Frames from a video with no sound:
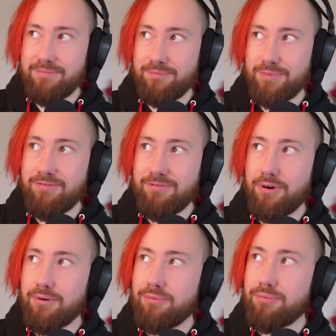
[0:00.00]

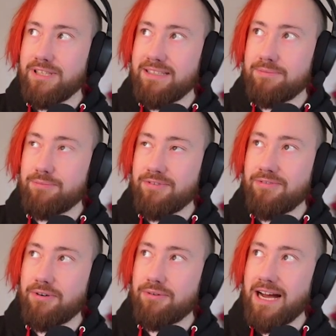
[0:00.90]

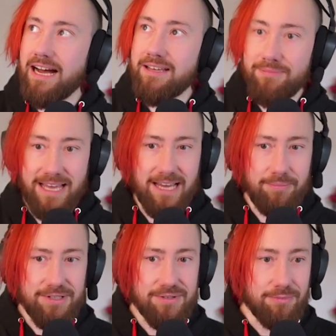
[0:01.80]
before I am
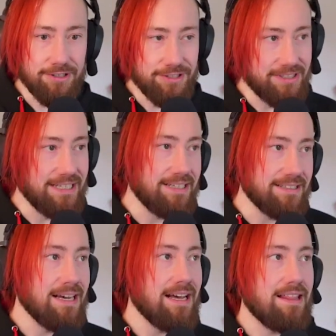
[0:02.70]
happy to merge that
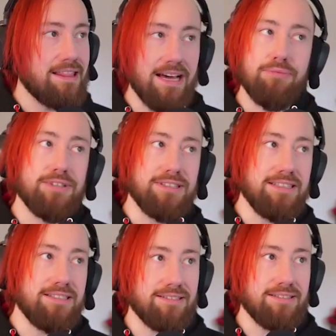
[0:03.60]
would
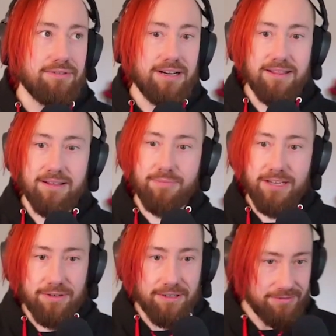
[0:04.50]
need a rather
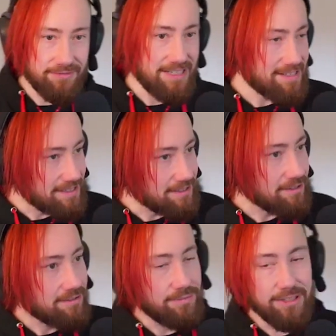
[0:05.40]
big round of testing,
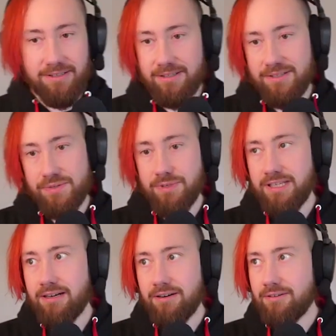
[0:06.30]
because
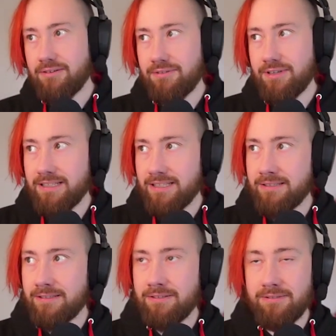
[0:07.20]
we are
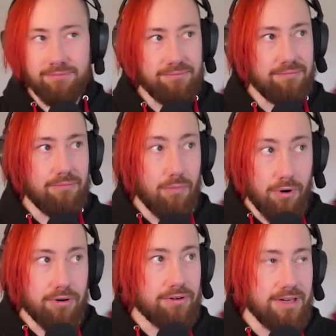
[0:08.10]
running
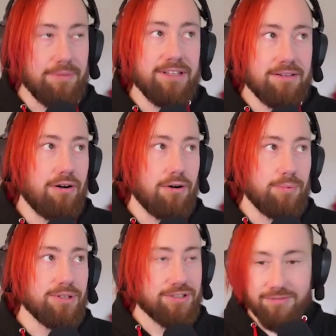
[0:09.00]
more, I mean,
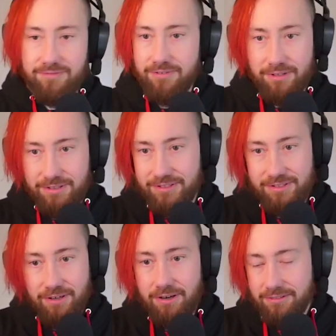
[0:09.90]
OpenShift first,
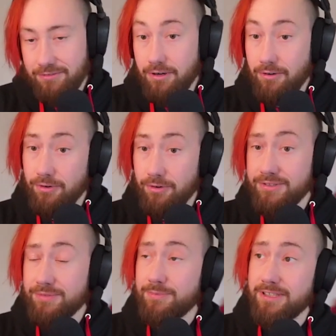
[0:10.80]
of
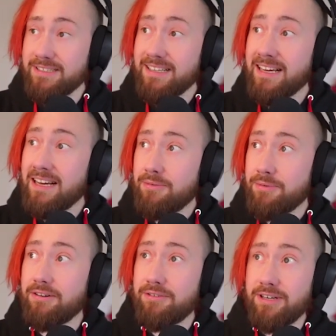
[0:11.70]
course, but
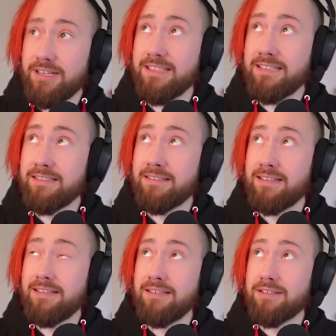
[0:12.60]
we are running
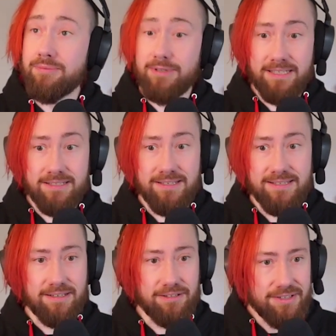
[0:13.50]

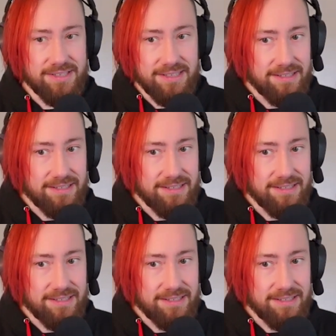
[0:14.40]
Kubernetes agnostic.